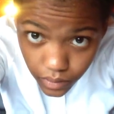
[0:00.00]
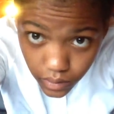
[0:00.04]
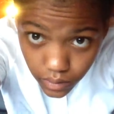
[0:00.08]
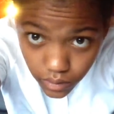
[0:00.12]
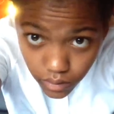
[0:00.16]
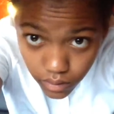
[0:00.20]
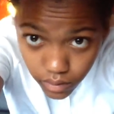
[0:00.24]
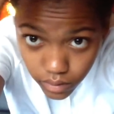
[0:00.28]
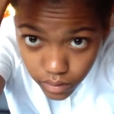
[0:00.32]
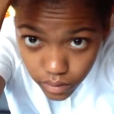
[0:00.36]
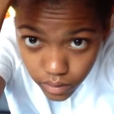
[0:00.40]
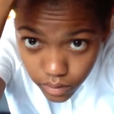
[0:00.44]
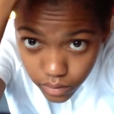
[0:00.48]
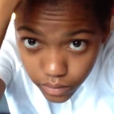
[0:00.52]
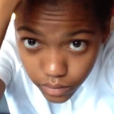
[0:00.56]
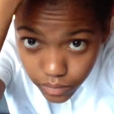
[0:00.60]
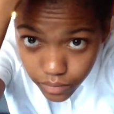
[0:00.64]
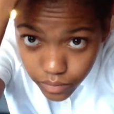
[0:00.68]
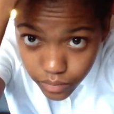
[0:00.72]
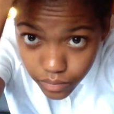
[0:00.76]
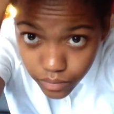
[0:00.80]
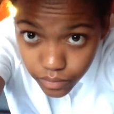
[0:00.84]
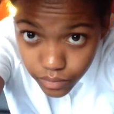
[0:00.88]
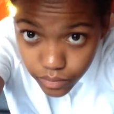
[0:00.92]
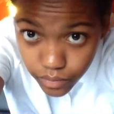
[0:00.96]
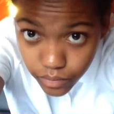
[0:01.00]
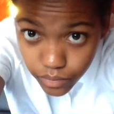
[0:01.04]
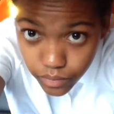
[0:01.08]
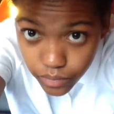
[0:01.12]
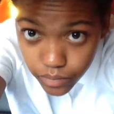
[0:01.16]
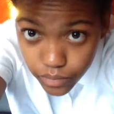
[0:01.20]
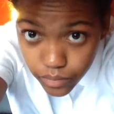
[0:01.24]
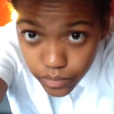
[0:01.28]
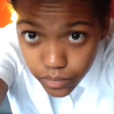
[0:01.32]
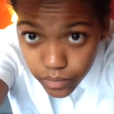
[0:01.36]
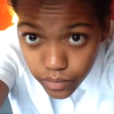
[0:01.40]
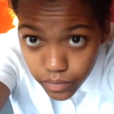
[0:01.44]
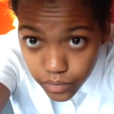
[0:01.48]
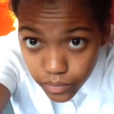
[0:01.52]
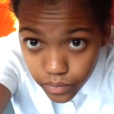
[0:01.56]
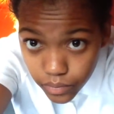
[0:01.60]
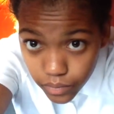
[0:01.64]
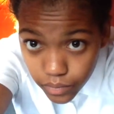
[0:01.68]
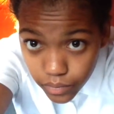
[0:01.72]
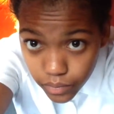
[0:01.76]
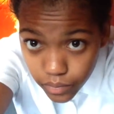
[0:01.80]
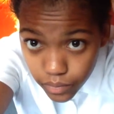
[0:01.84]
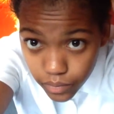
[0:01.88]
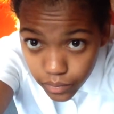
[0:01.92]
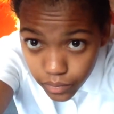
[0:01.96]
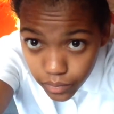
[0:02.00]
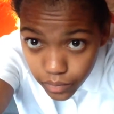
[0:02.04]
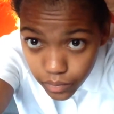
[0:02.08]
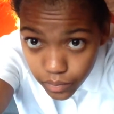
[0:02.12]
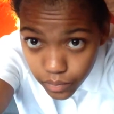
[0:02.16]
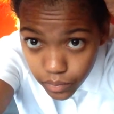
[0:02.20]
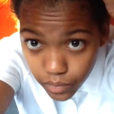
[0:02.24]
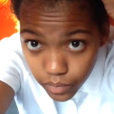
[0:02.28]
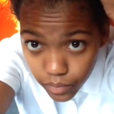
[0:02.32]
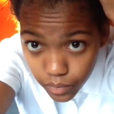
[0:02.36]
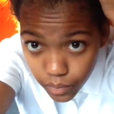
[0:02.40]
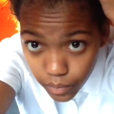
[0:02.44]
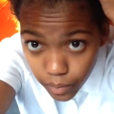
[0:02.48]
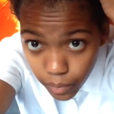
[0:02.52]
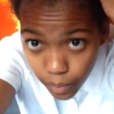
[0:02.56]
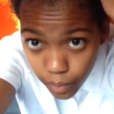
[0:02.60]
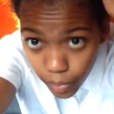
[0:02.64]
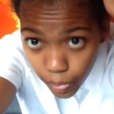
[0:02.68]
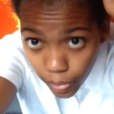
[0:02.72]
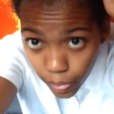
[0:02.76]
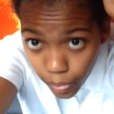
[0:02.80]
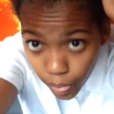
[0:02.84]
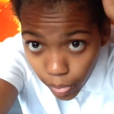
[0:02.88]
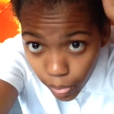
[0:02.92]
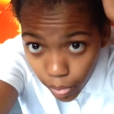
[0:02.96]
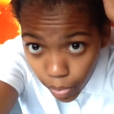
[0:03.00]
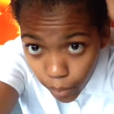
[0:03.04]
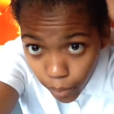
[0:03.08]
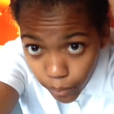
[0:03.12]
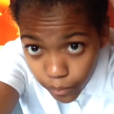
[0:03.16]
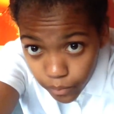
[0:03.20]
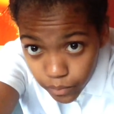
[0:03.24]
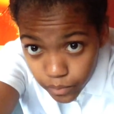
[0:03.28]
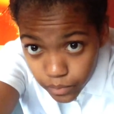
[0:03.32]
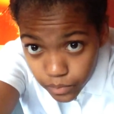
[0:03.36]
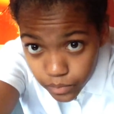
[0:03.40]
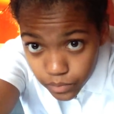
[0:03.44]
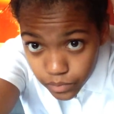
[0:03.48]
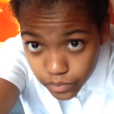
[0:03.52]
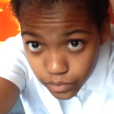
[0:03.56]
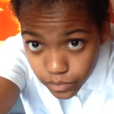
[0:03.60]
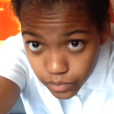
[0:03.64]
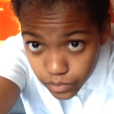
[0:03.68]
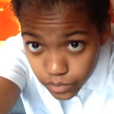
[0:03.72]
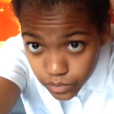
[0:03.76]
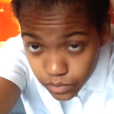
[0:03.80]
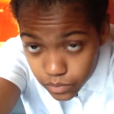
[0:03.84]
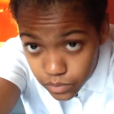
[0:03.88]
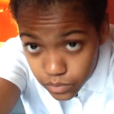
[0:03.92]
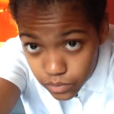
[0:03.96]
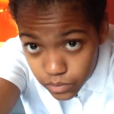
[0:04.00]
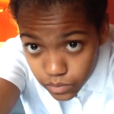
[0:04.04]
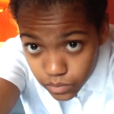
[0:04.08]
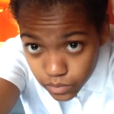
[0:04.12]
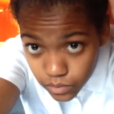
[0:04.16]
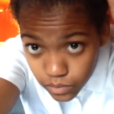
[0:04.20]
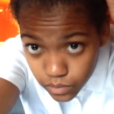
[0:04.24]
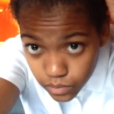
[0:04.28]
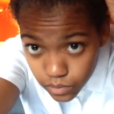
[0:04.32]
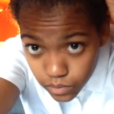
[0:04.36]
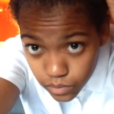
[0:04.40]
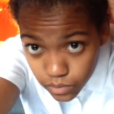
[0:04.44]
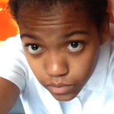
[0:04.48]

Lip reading: [no speech]